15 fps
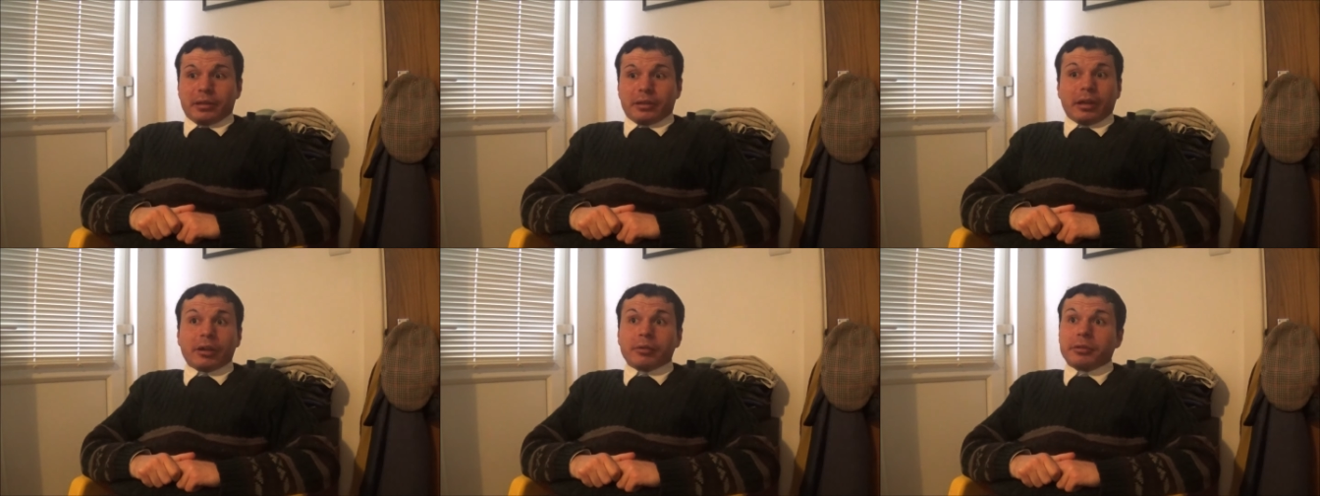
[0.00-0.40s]

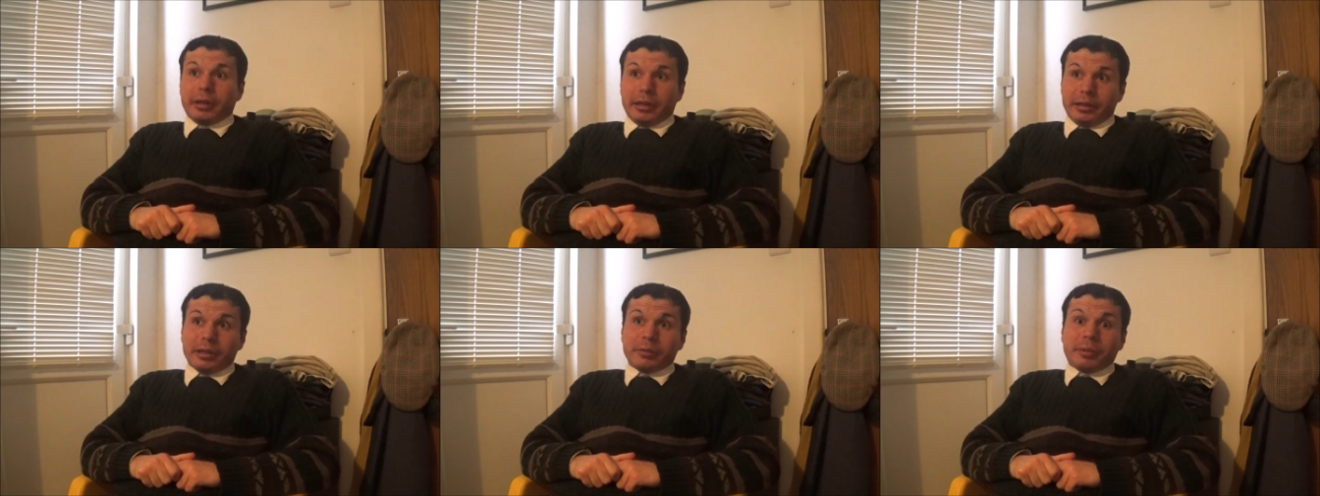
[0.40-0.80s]
I
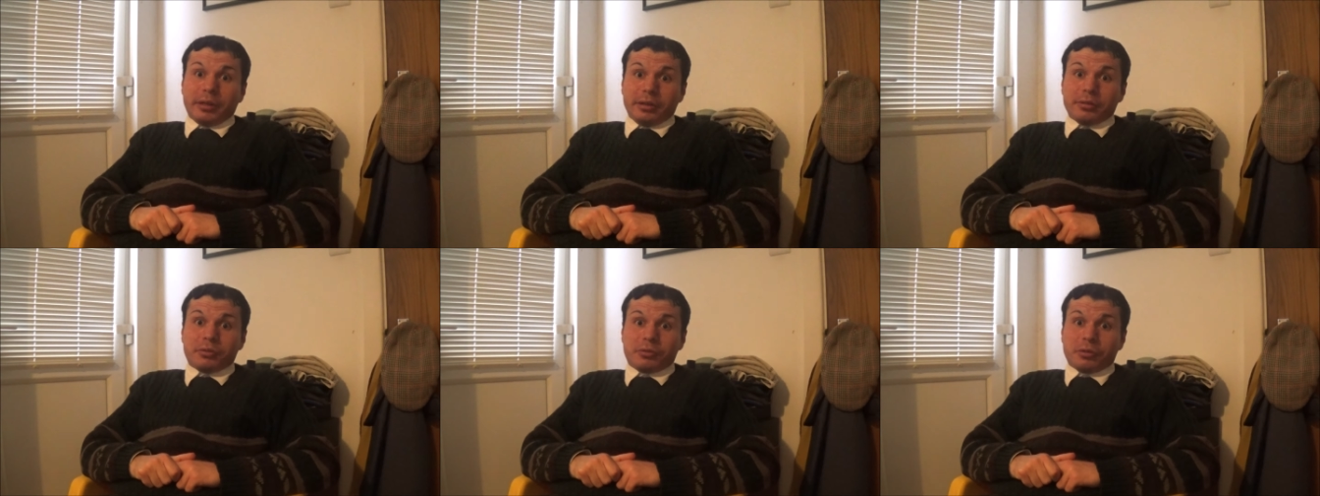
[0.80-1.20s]
really,
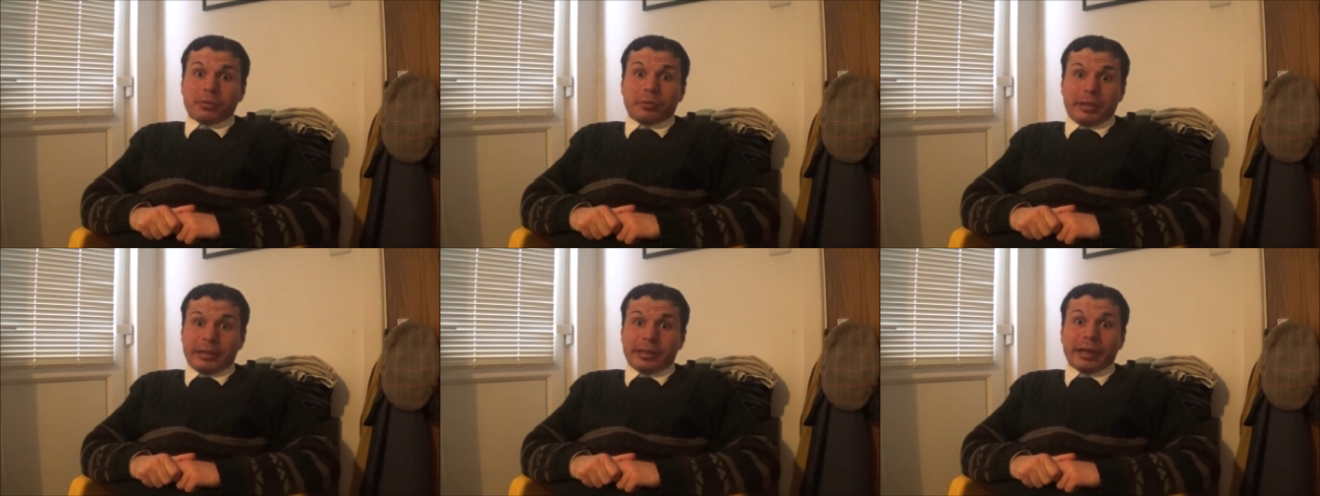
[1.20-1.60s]
well and
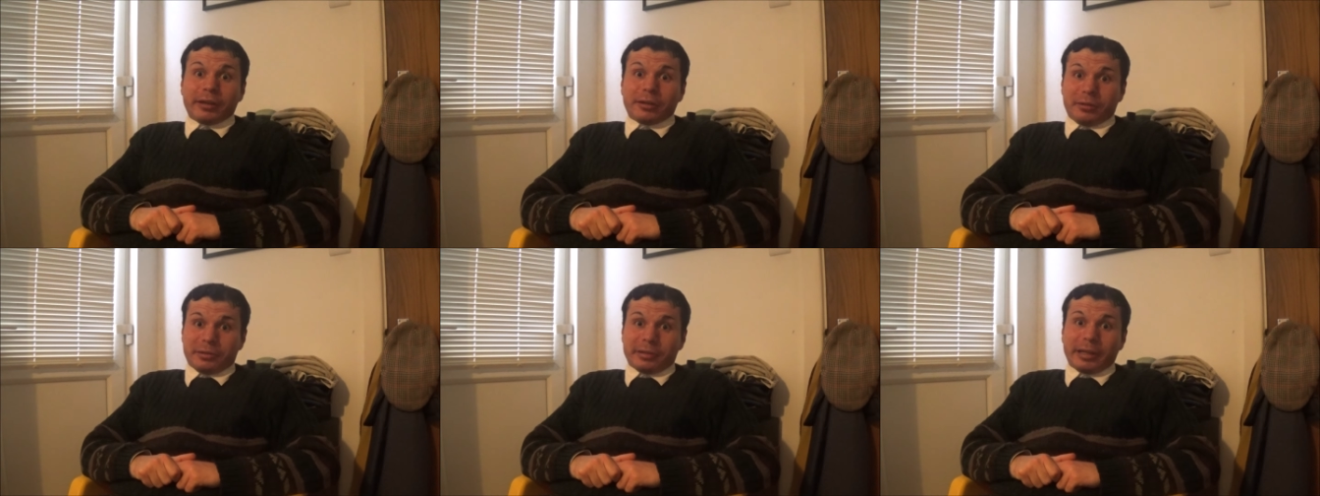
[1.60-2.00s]
truly
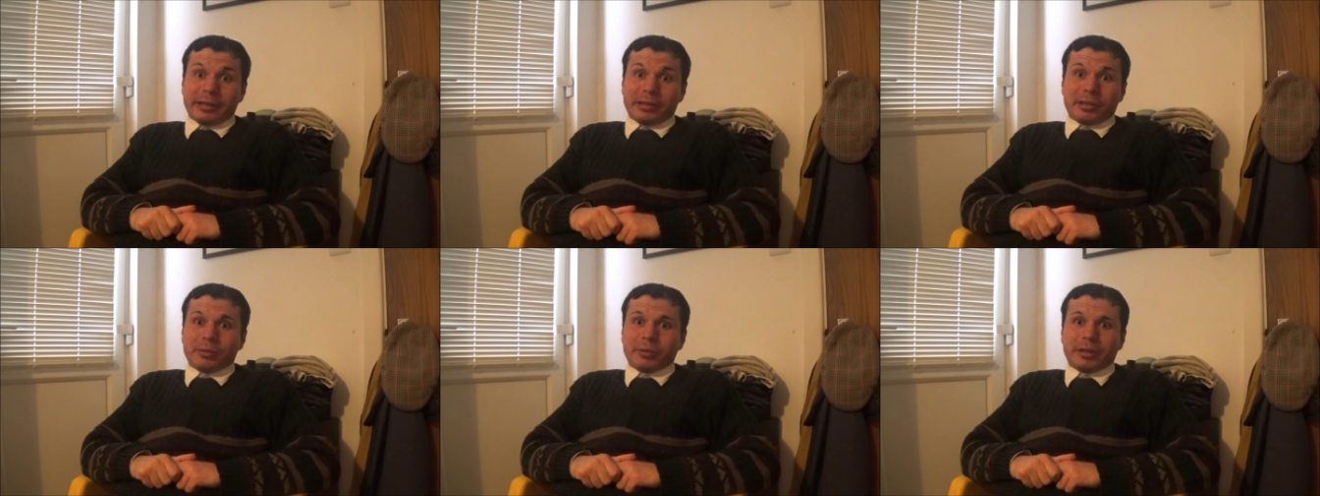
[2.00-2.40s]
cannot
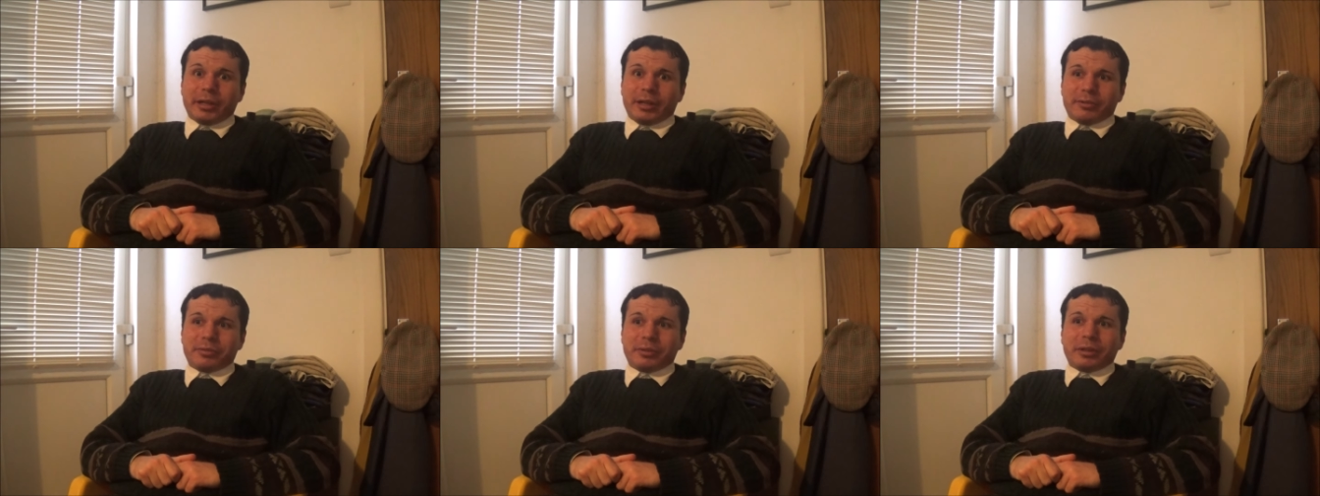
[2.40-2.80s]
thank you
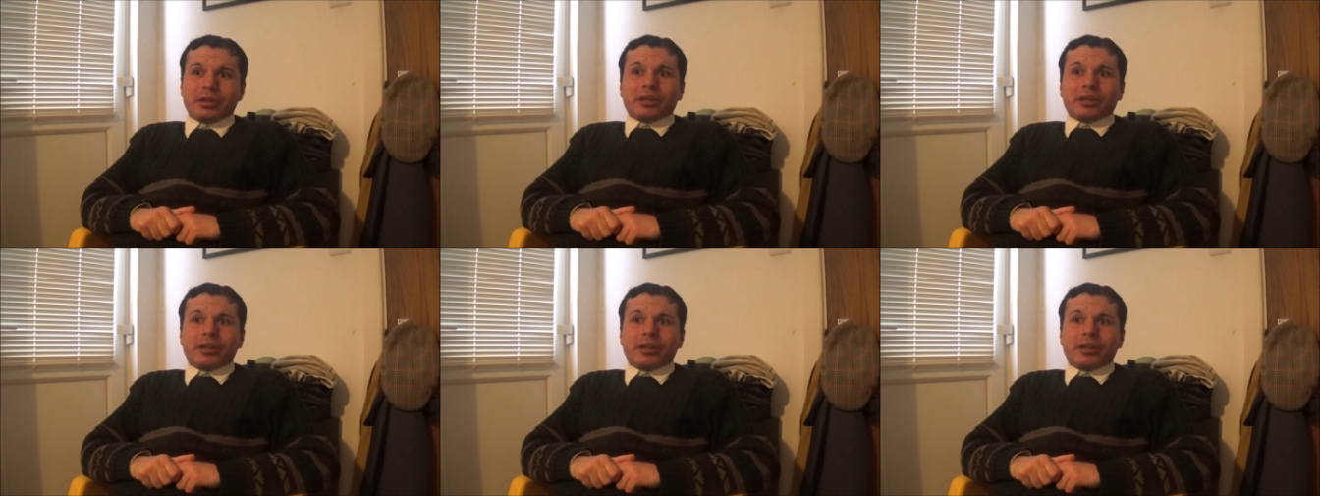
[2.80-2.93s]
enough